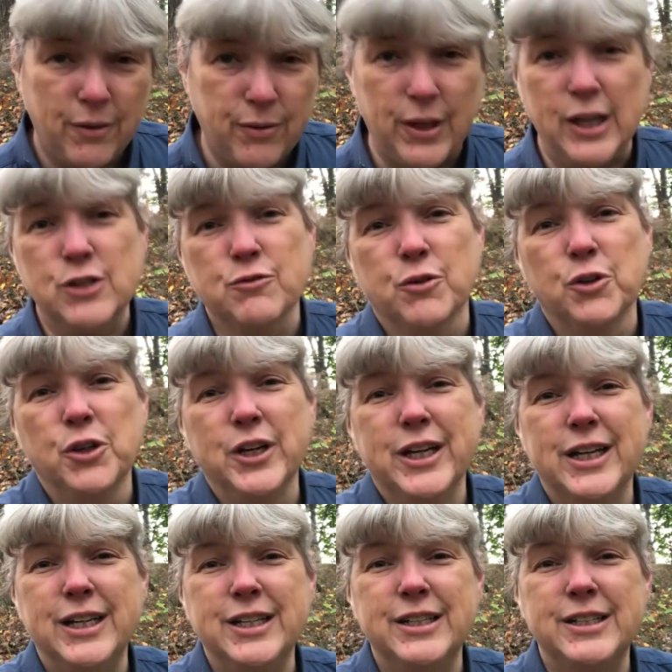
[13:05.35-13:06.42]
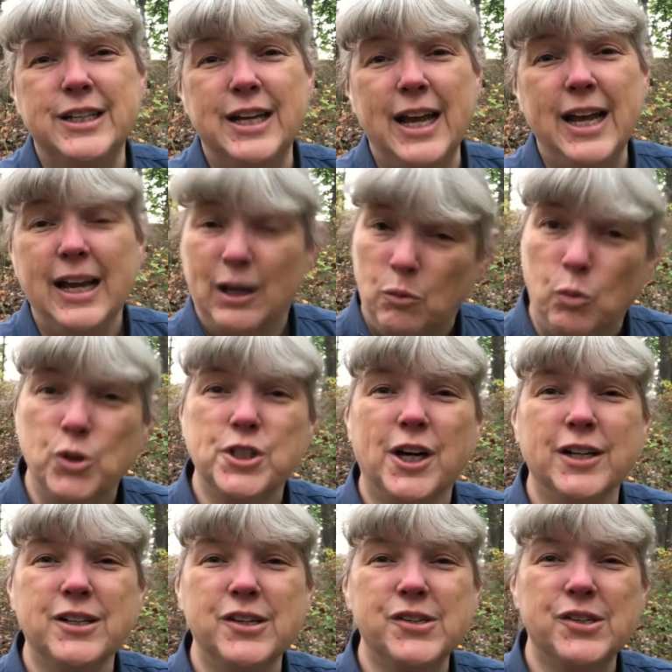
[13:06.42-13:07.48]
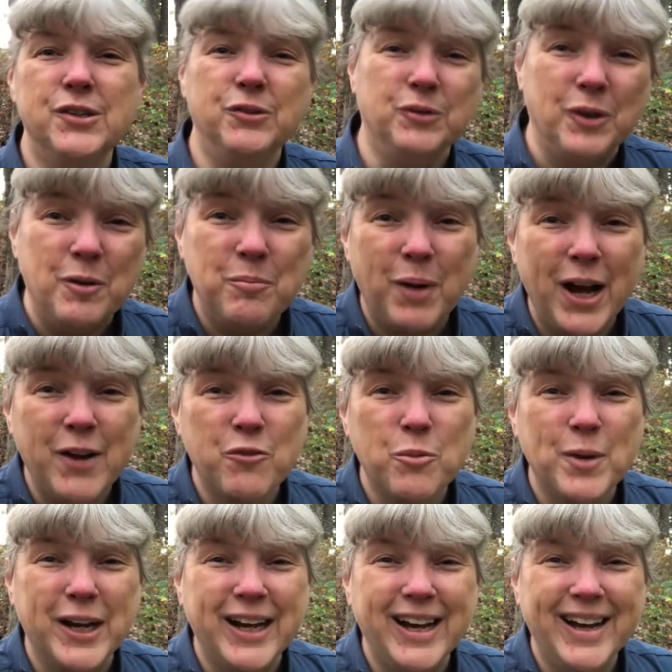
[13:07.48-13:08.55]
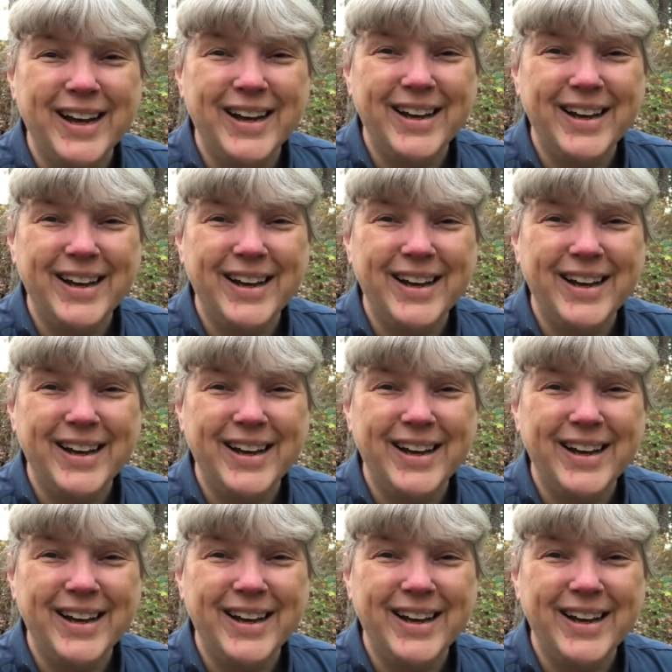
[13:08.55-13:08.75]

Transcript: Thanks for looking in today, and we'll talk to you soon. Bye, everybody.